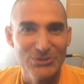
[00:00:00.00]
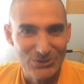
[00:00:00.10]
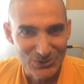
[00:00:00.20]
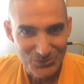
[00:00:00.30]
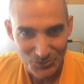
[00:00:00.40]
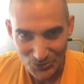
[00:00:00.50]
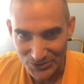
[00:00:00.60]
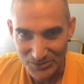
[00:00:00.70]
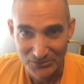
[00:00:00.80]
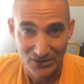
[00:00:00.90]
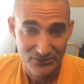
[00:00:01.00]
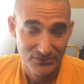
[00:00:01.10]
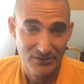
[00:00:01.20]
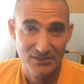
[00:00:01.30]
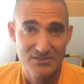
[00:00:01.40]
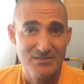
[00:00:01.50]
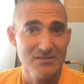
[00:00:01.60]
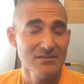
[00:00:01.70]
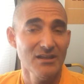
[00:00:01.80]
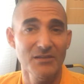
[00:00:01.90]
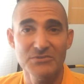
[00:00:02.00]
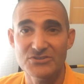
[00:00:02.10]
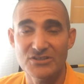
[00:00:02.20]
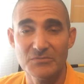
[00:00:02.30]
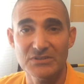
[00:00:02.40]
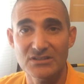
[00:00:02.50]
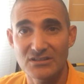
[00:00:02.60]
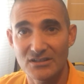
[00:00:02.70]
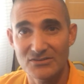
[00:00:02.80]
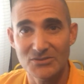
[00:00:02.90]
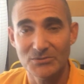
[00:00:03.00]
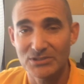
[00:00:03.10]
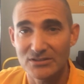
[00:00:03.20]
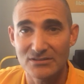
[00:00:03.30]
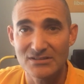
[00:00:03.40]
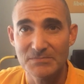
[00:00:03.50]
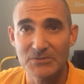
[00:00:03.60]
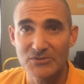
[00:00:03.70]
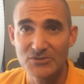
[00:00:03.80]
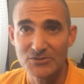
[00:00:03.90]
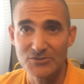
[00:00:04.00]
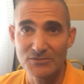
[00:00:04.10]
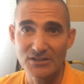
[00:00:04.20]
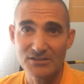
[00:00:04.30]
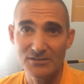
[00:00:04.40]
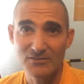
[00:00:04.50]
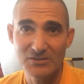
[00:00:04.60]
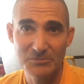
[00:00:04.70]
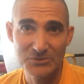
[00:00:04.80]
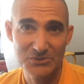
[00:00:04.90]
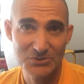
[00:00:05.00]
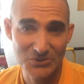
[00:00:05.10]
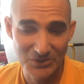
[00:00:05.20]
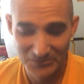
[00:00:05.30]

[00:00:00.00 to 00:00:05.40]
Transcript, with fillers: Good morning, my friends. Lama Jigme Gyatso here, Spiritual Director of the Buddha Joy